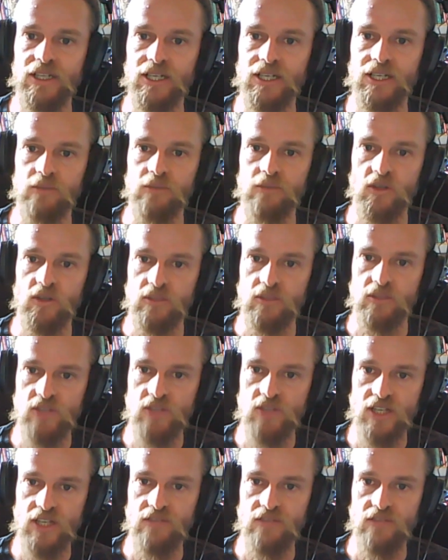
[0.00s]
on an
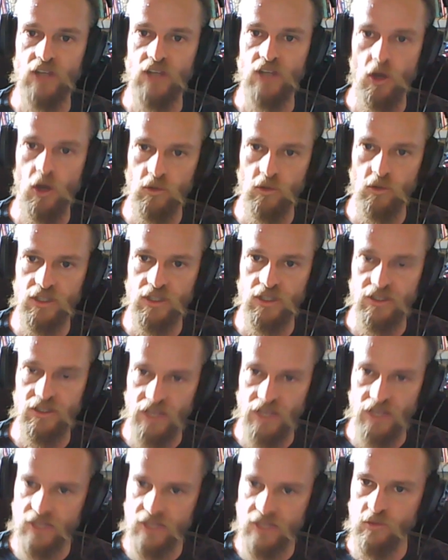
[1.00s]
objective and hold it, and
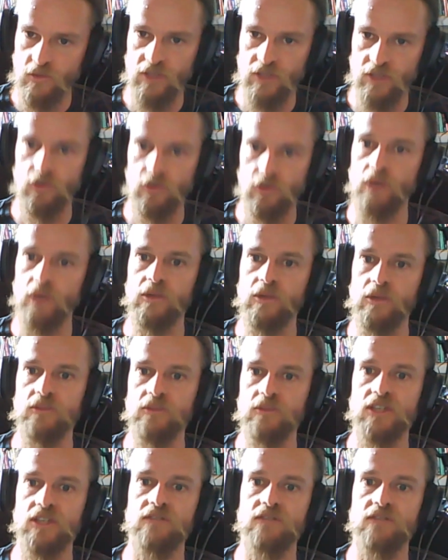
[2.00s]
thus win the primary
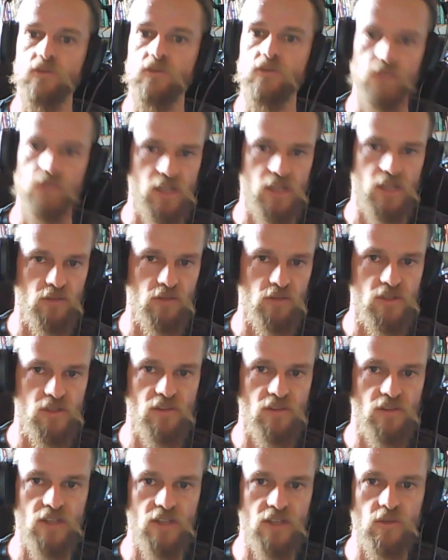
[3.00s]
objectives or secondaries
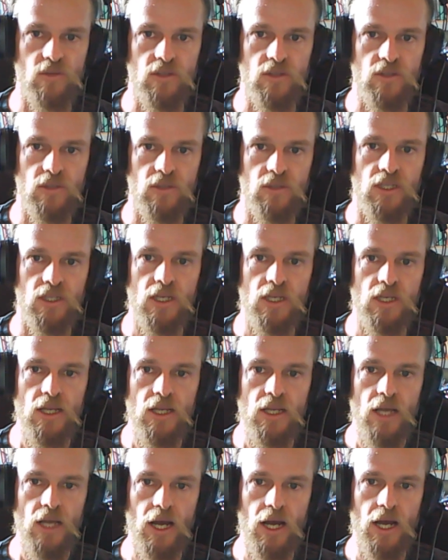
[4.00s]
if that's what you're doing.
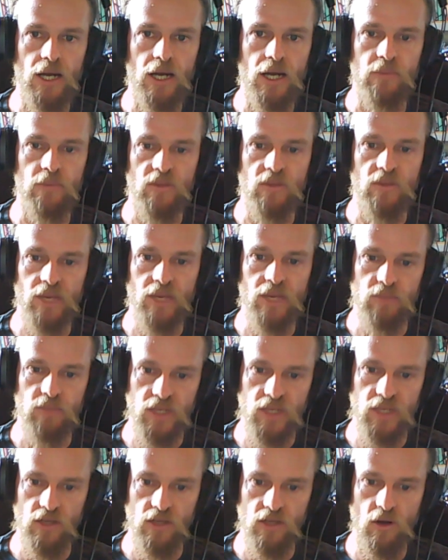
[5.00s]
That make
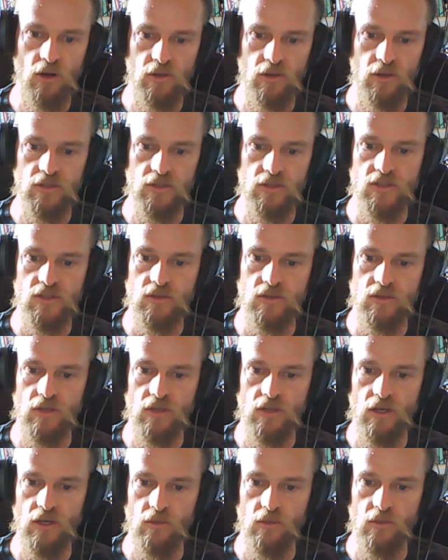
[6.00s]
pink horrors
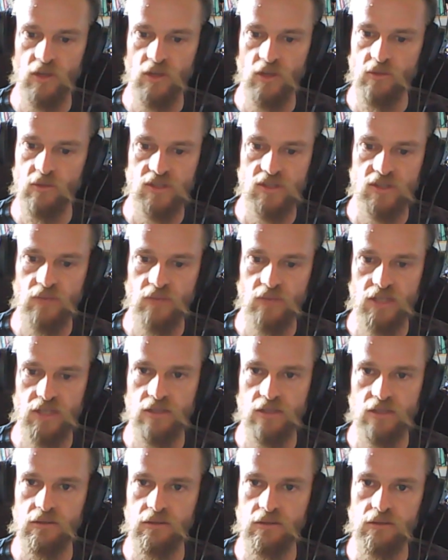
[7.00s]
one of the most
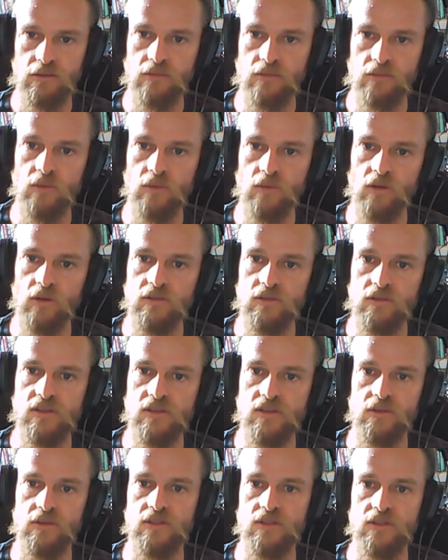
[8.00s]
amazing models
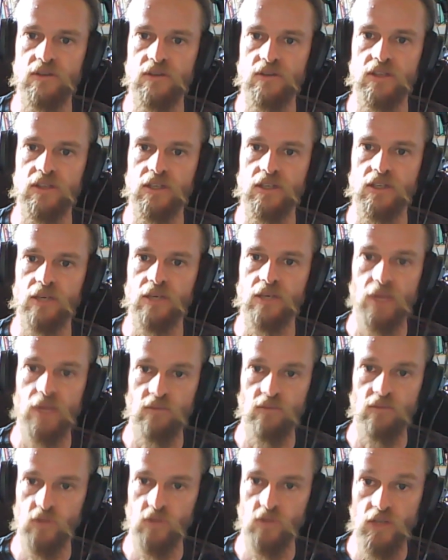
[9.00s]
there is, I think,
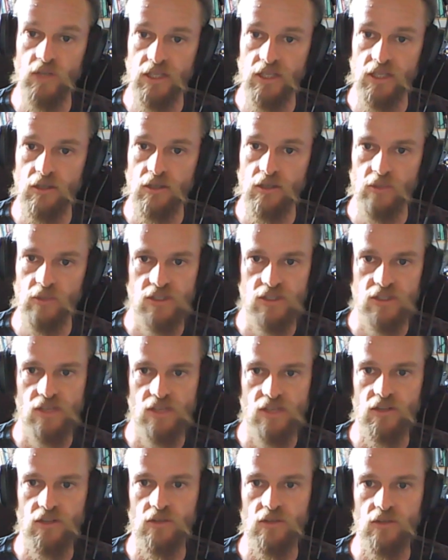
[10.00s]
and unique. I mean, there's
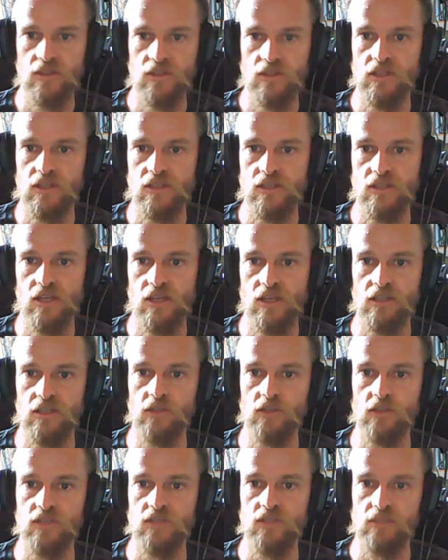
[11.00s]
nothing else that does that in
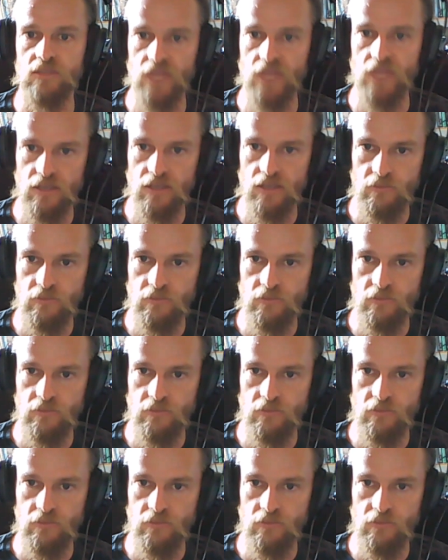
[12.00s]
Kill Team yet,